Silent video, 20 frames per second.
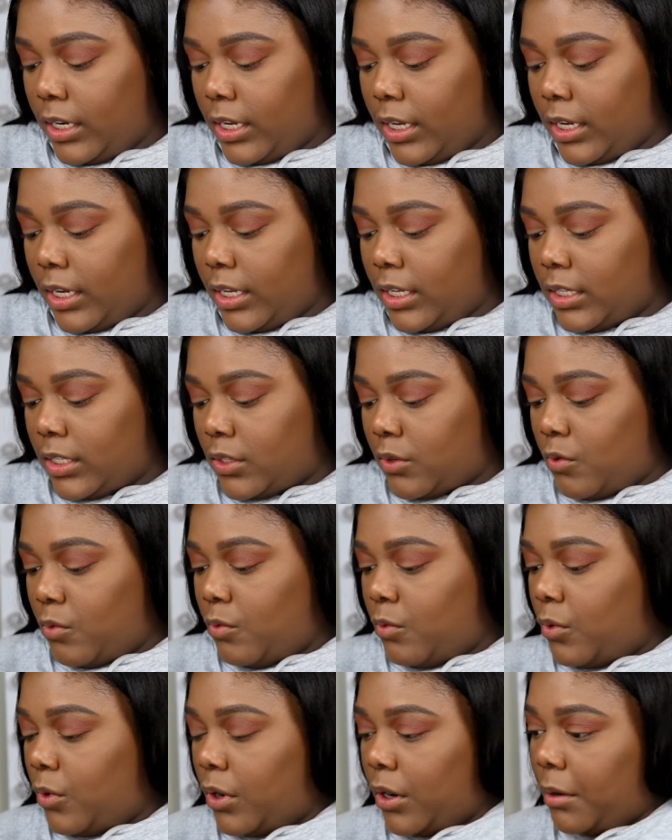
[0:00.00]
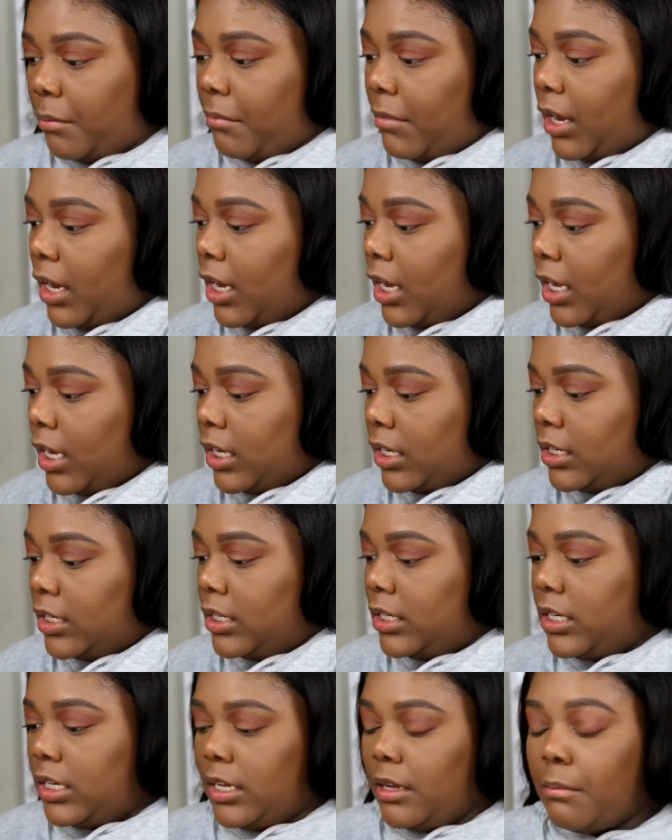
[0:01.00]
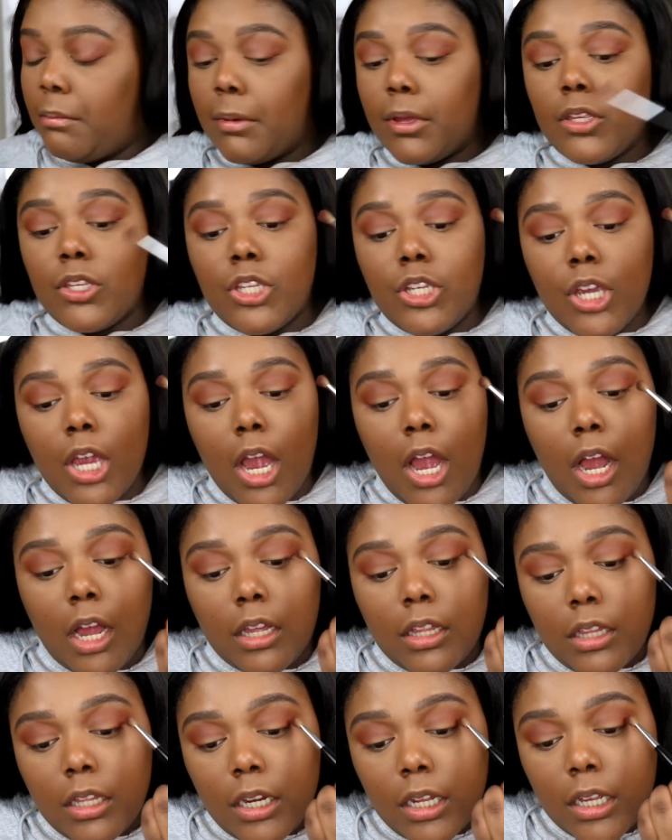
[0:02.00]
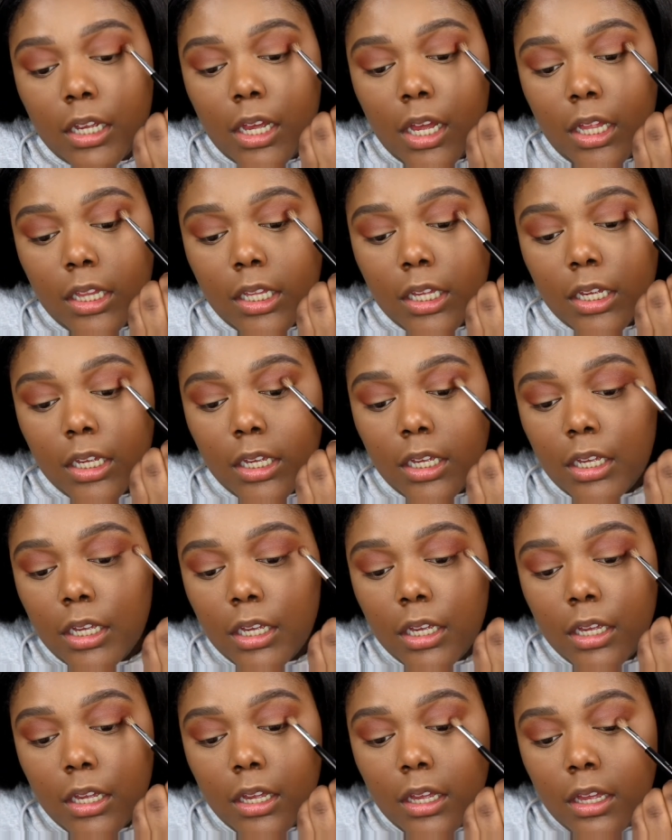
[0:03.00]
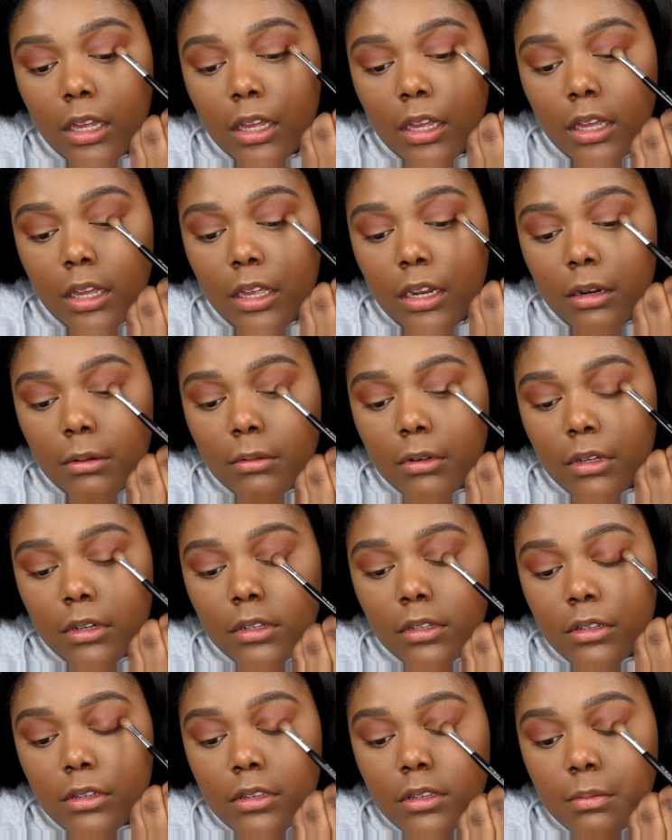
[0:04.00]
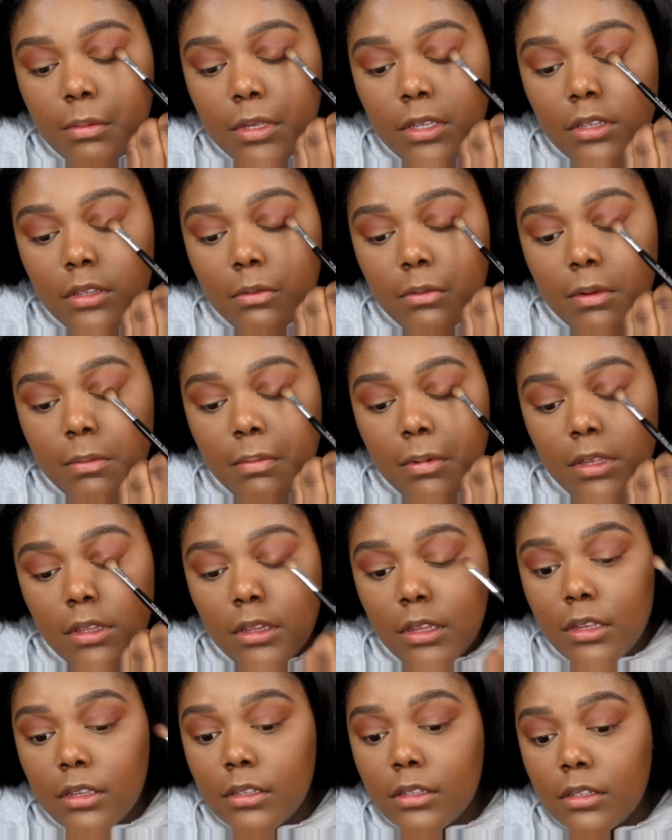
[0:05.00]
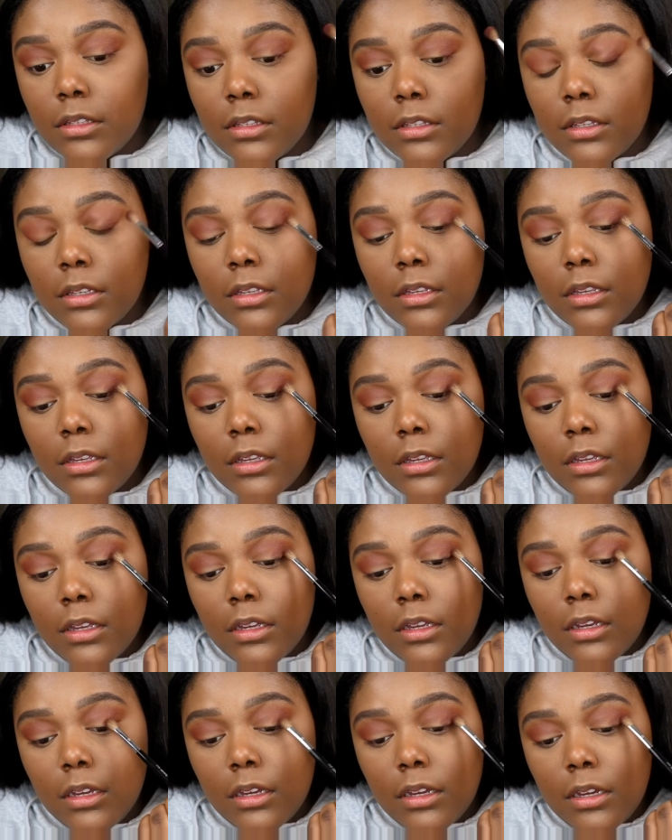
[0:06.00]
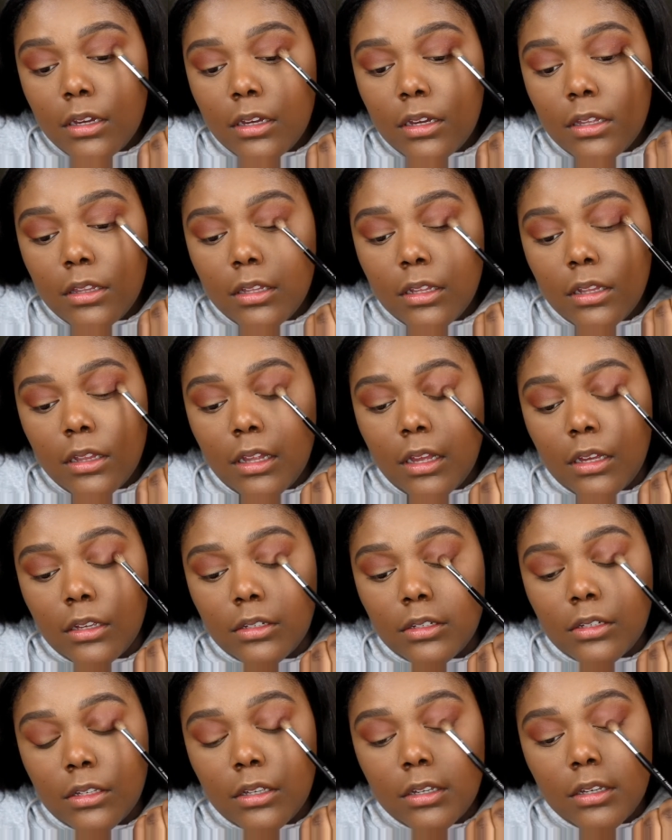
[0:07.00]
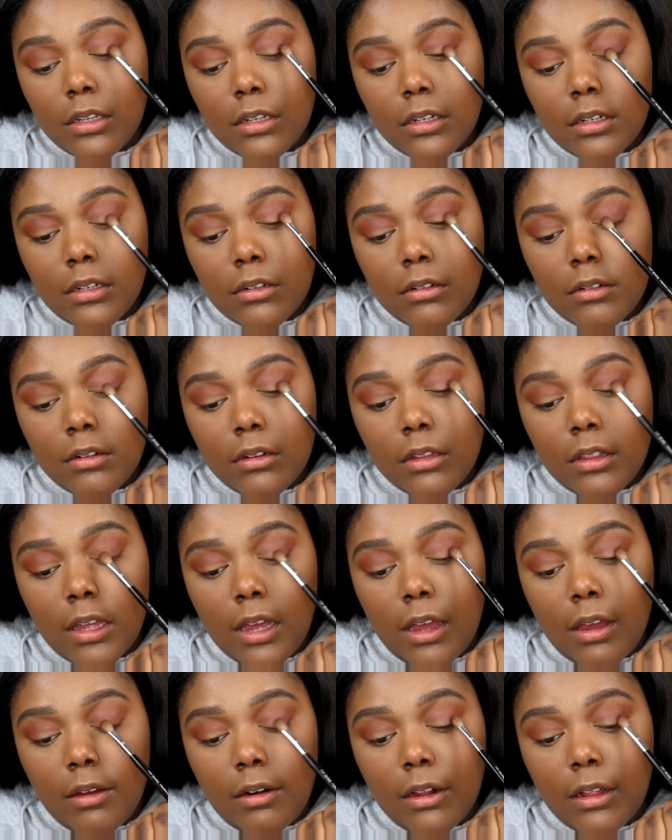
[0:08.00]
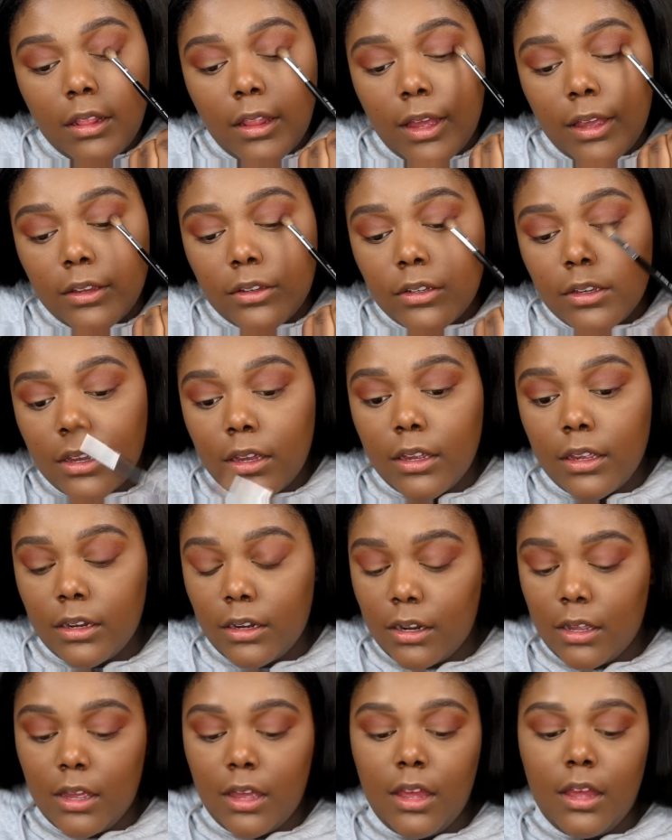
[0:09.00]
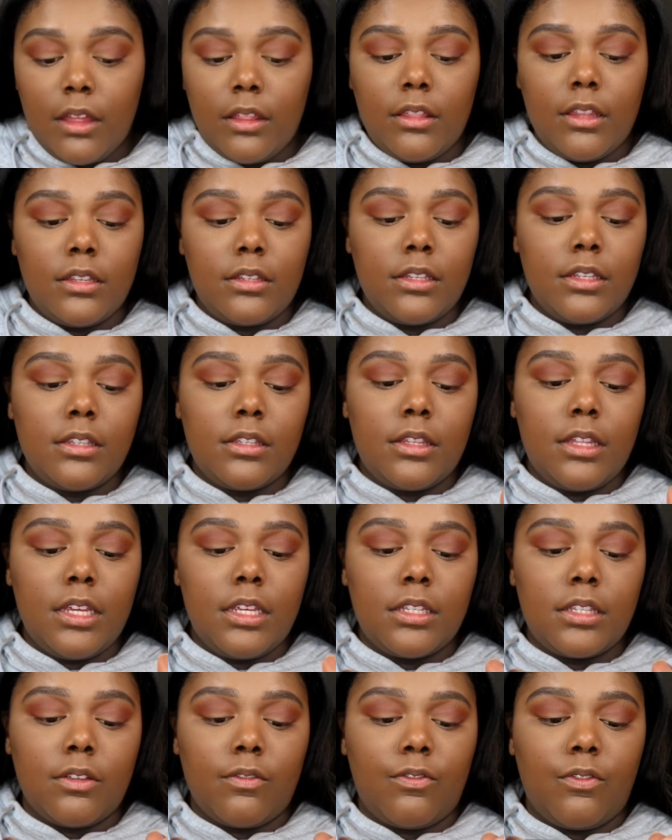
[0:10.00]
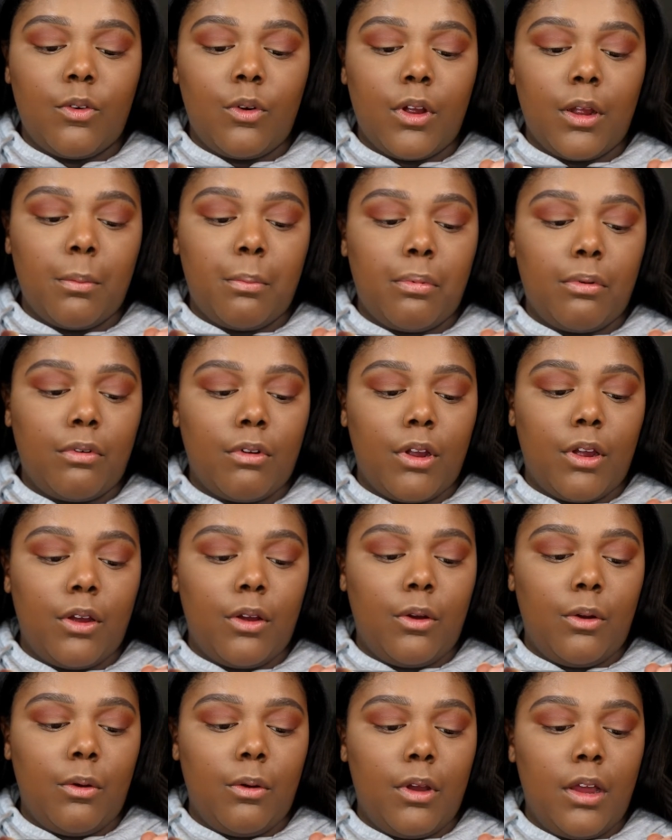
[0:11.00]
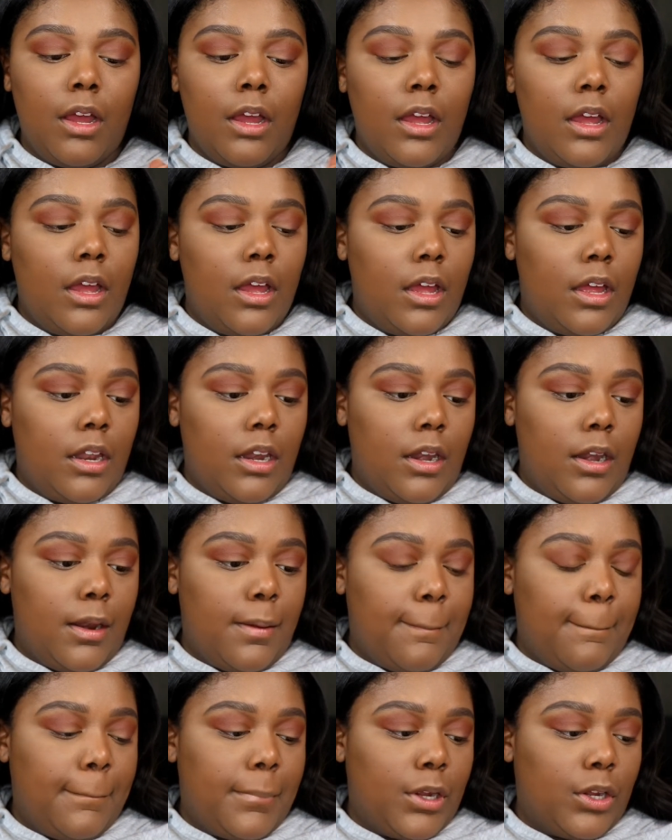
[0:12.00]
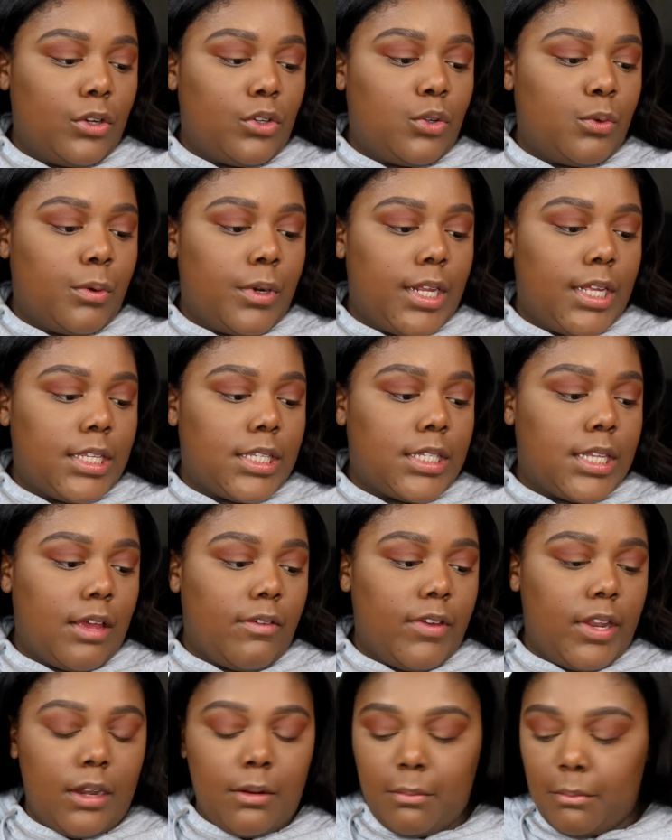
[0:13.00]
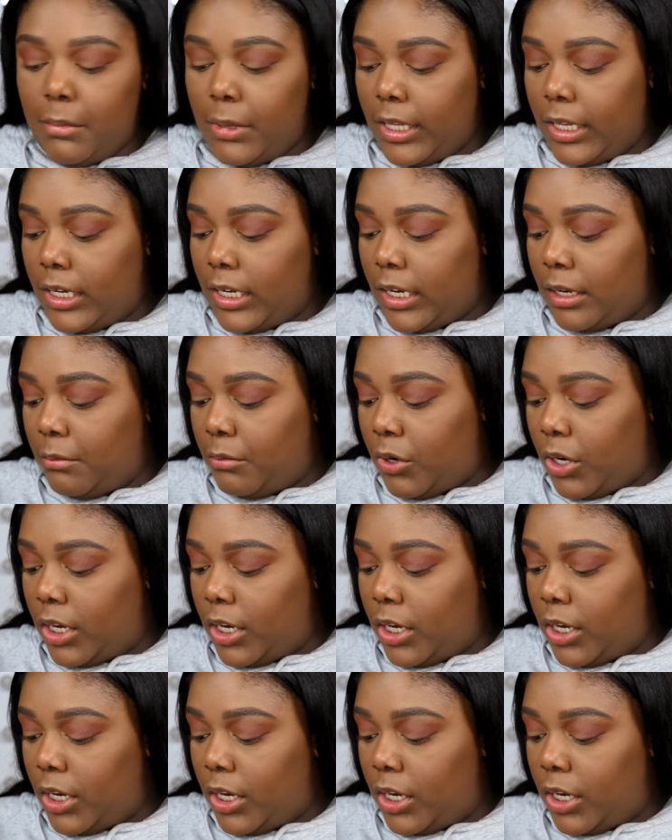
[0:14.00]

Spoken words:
nice, warm, deep chocolate color. And I'm going to just be sweeping this on the lash line, or the outer lash line. This is the Sephora Pro number 27 blending